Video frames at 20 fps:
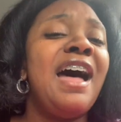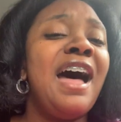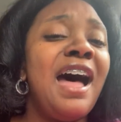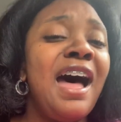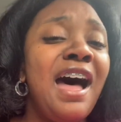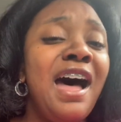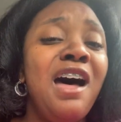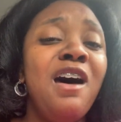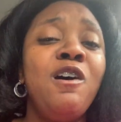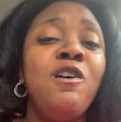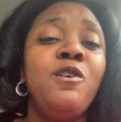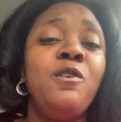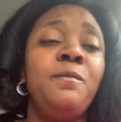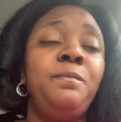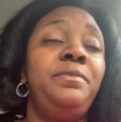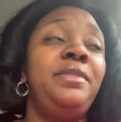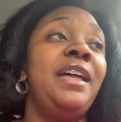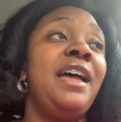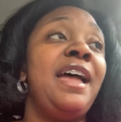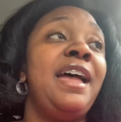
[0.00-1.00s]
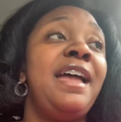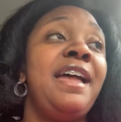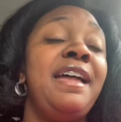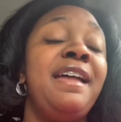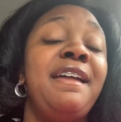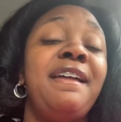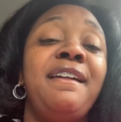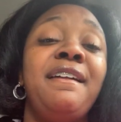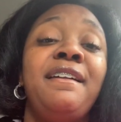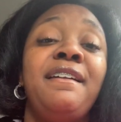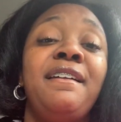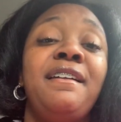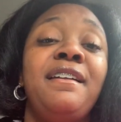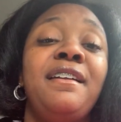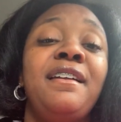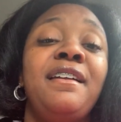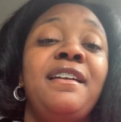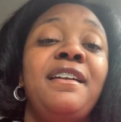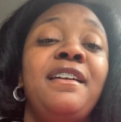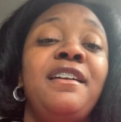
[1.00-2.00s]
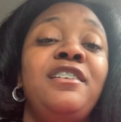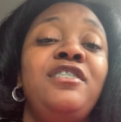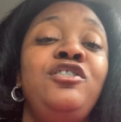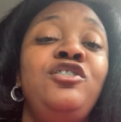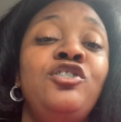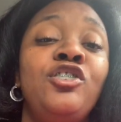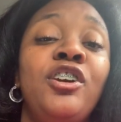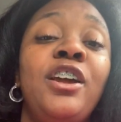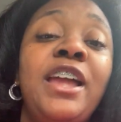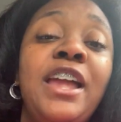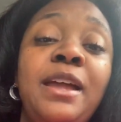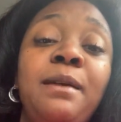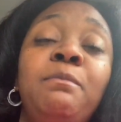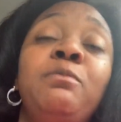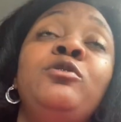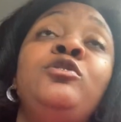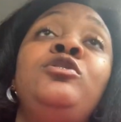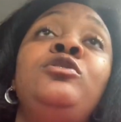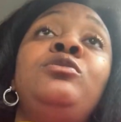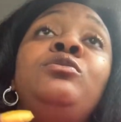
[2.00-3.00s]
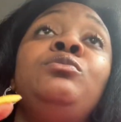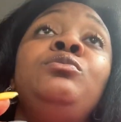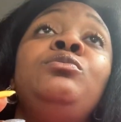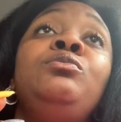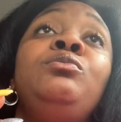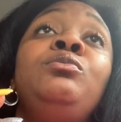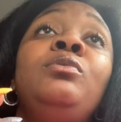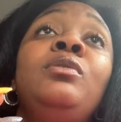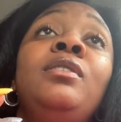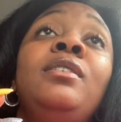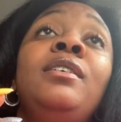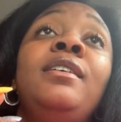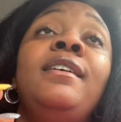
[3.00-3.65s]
I hope that you're able to